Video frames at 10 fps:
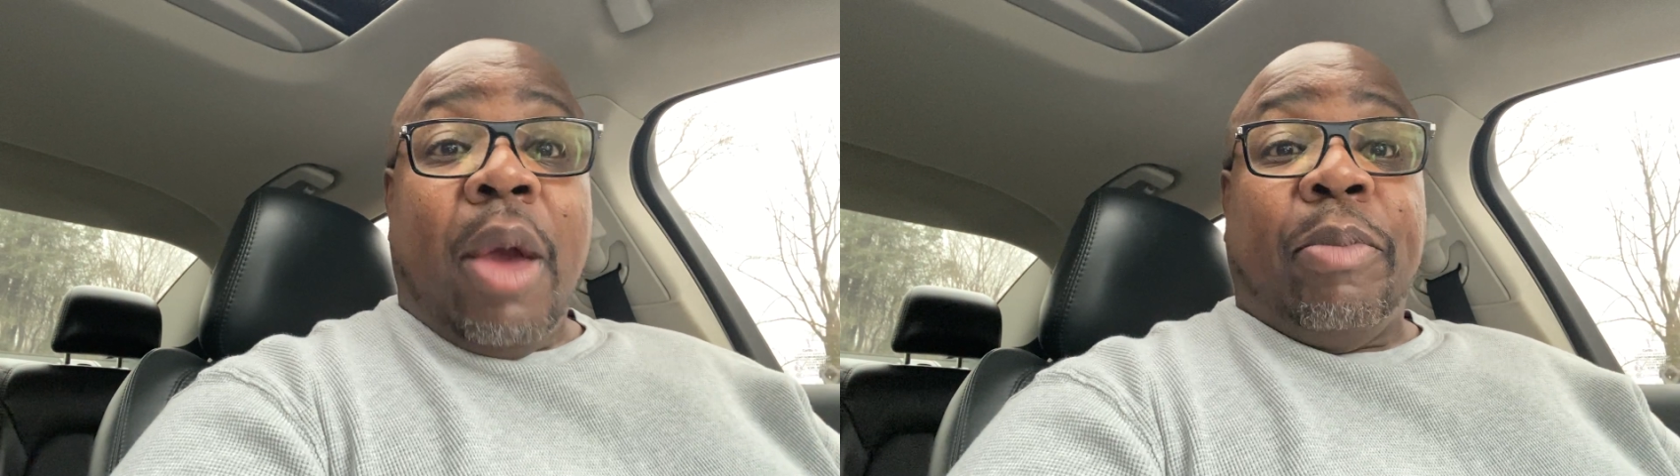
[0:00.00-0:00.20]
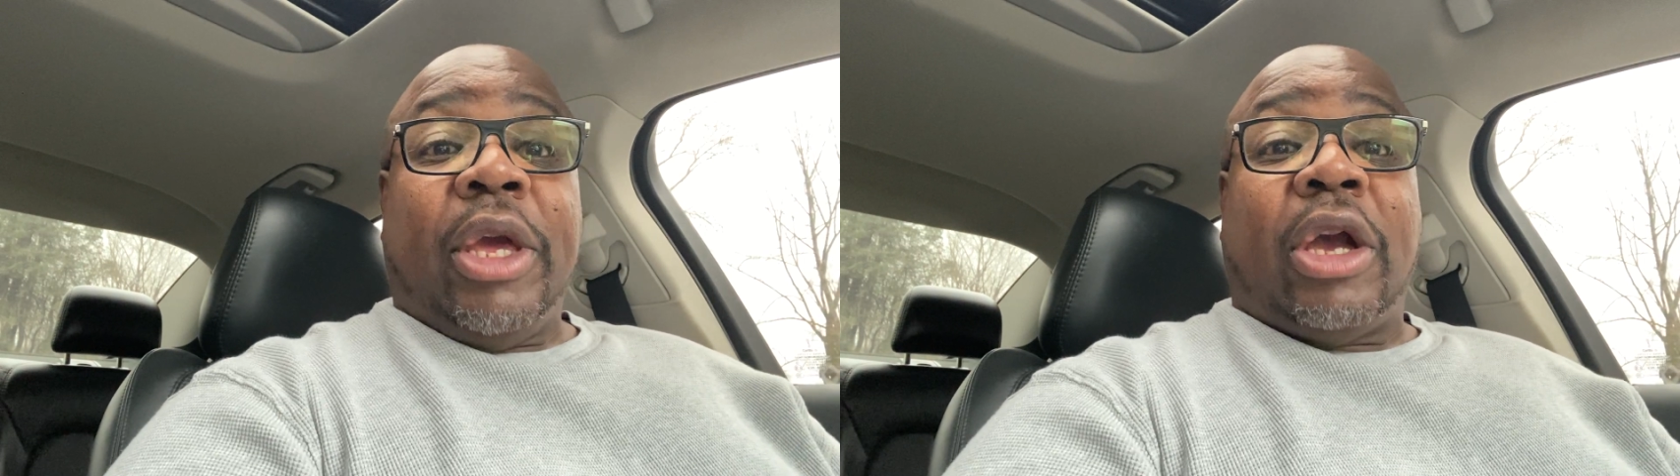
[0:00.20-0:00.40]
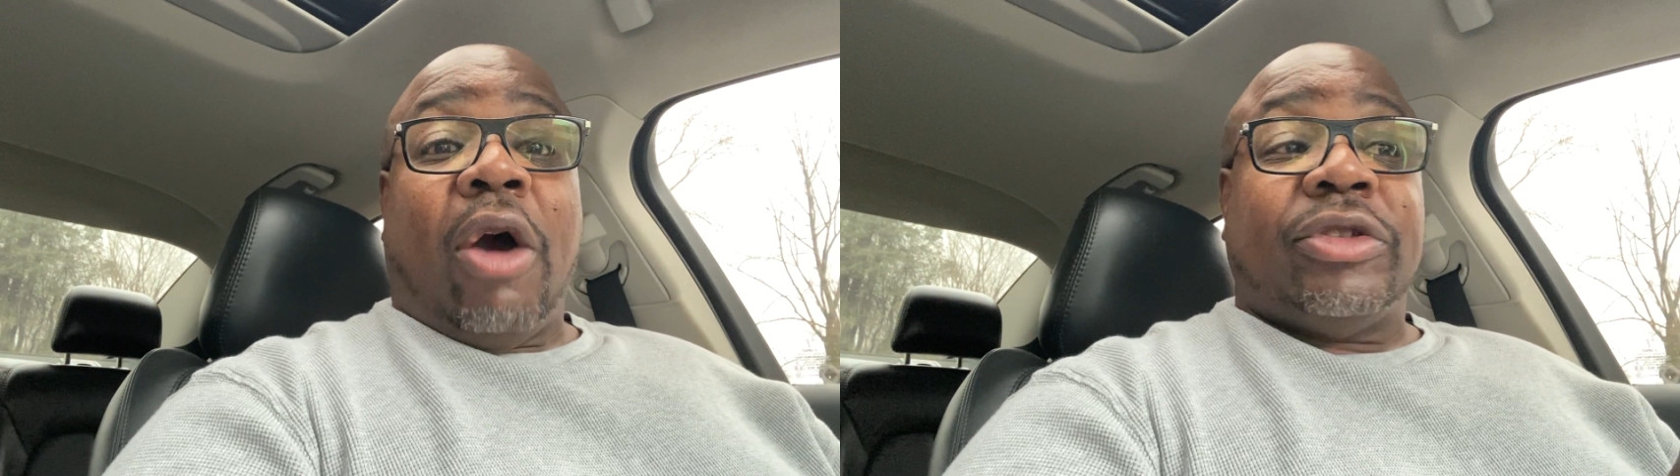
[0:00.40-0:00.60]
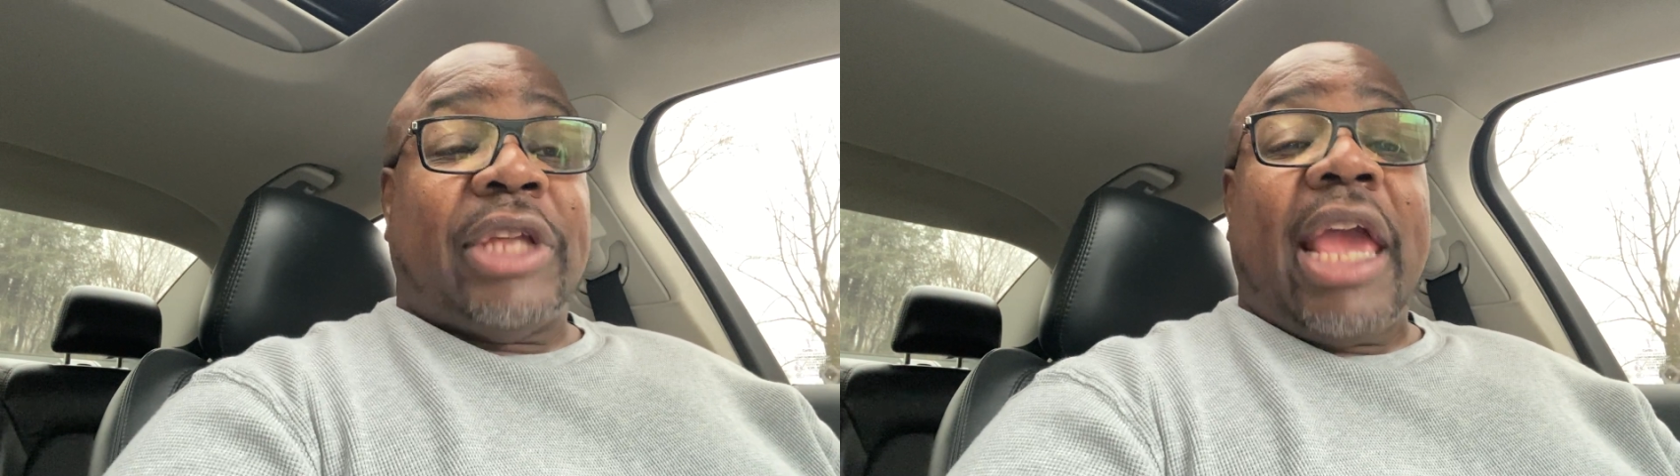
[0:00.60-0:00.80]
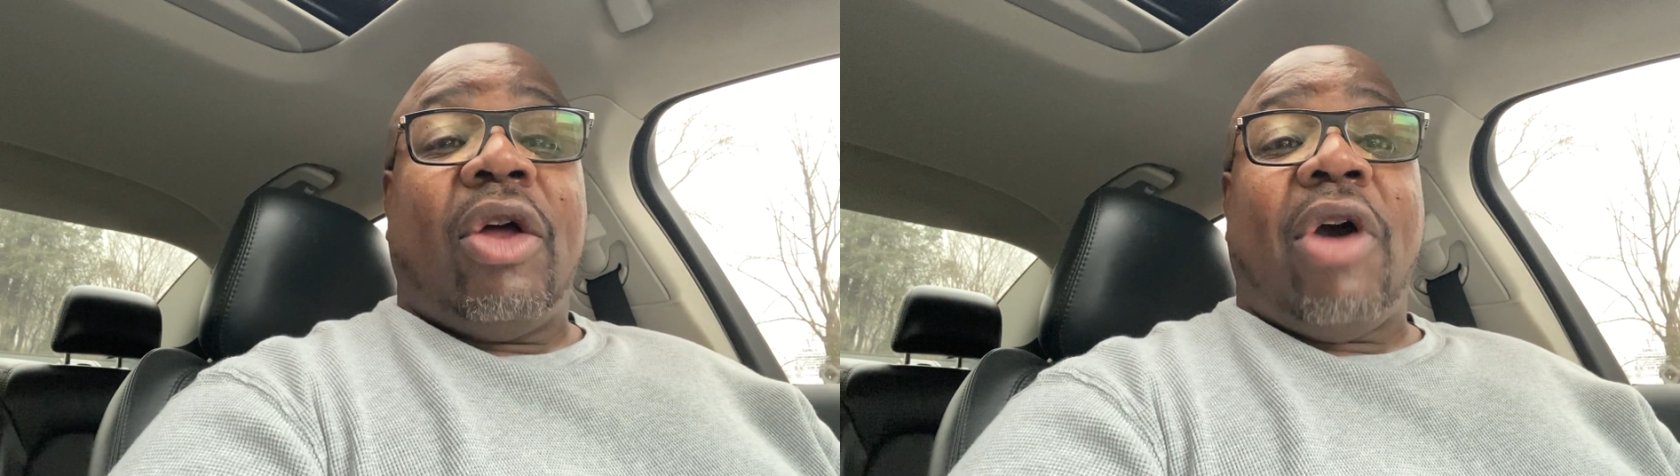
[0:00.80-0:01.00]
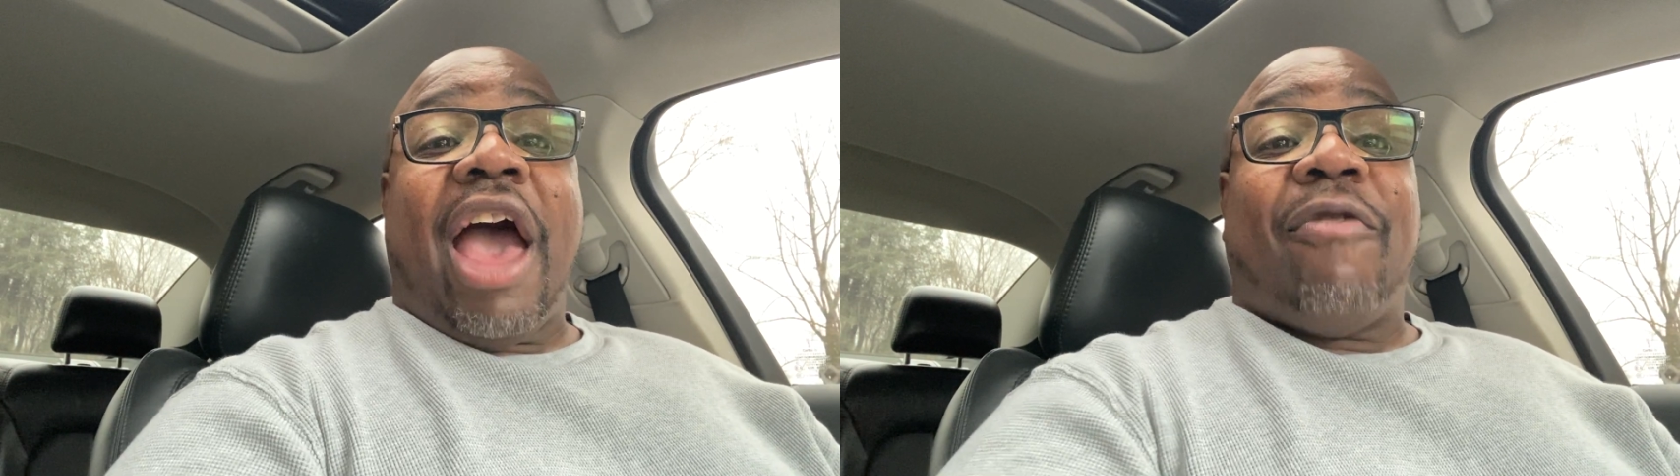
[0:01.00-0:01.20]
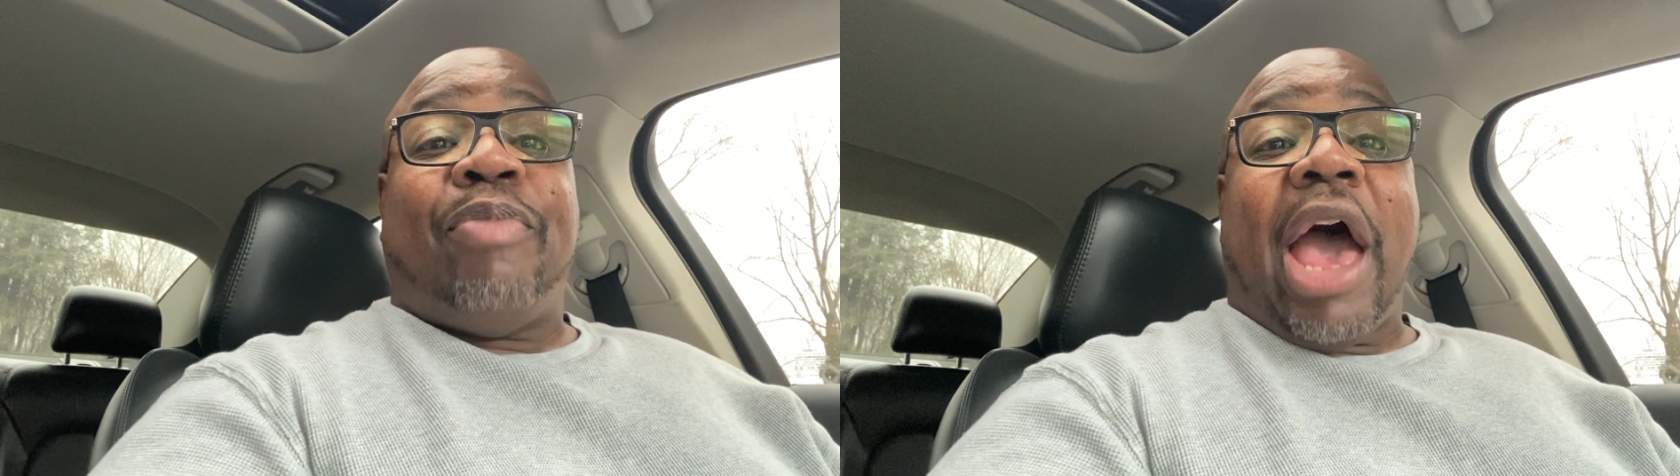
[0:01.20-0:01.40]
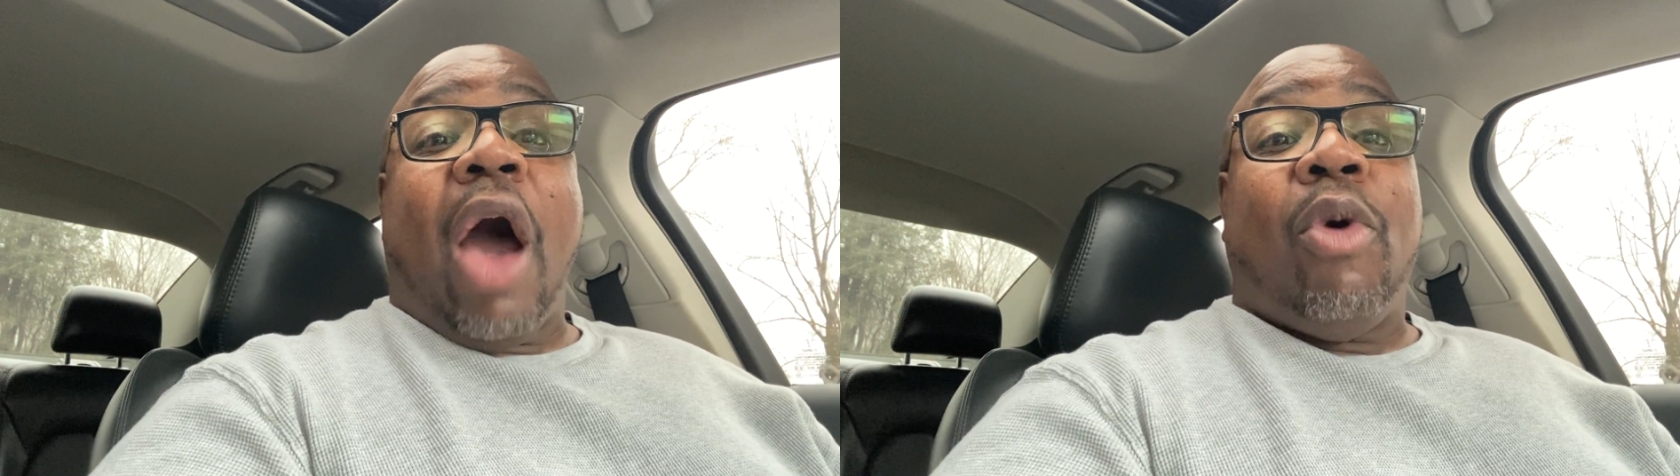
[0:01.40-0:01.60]
because they don't have
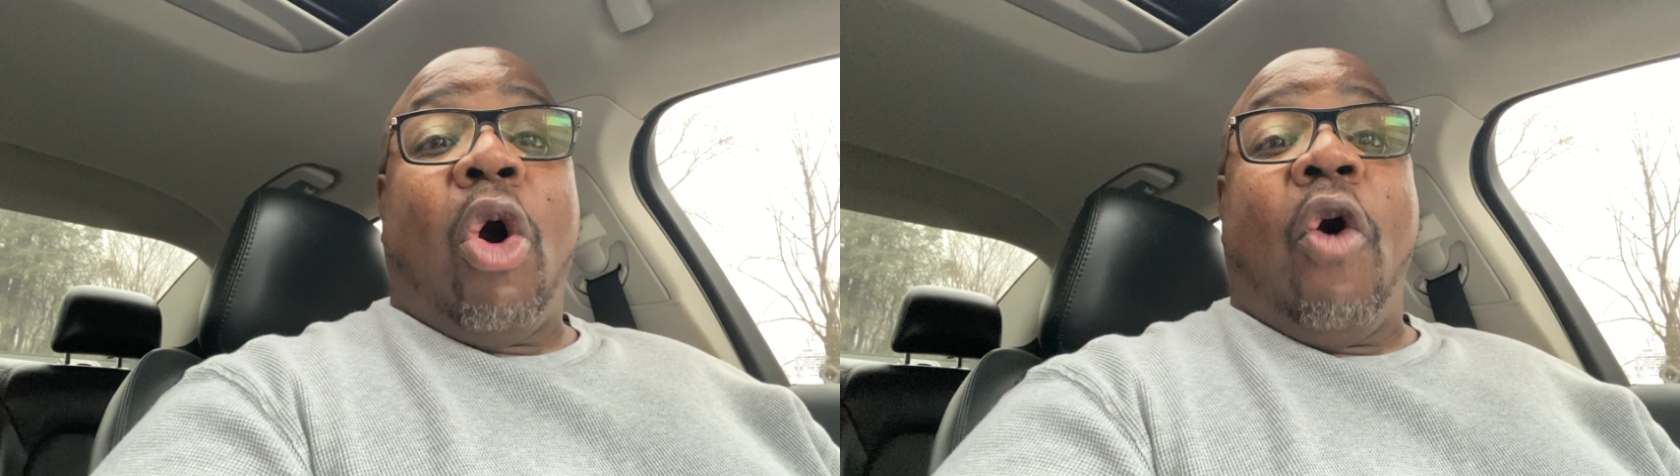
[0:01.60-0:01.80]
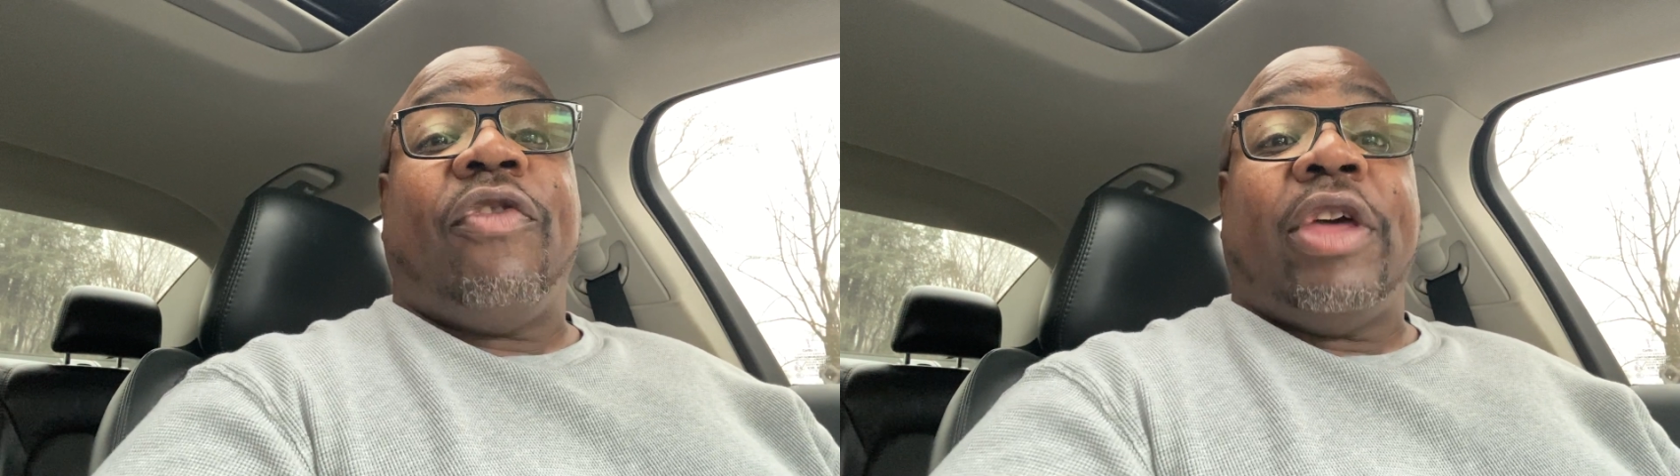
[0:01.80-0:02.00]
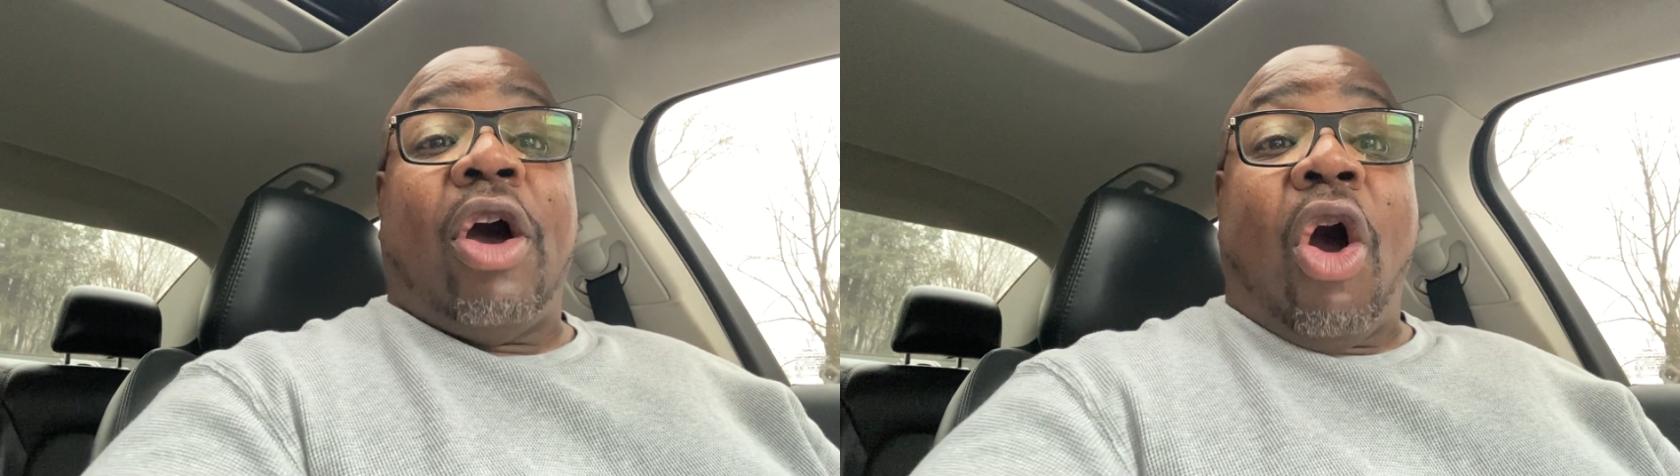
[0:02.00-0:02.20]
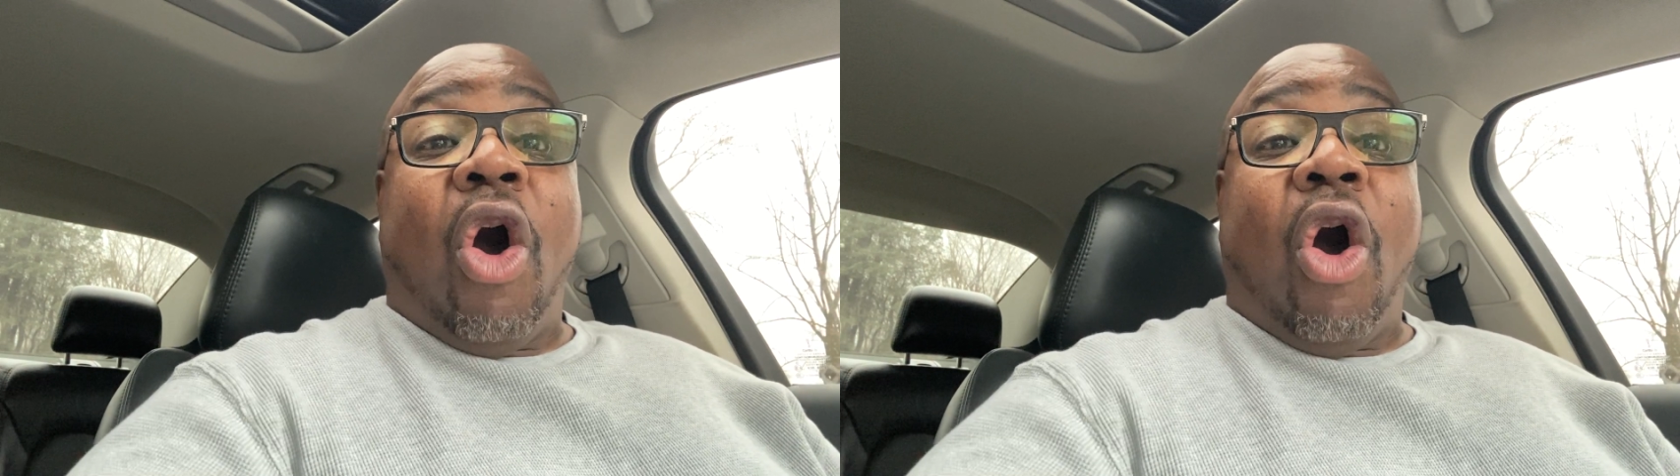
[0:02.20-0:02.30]
power over their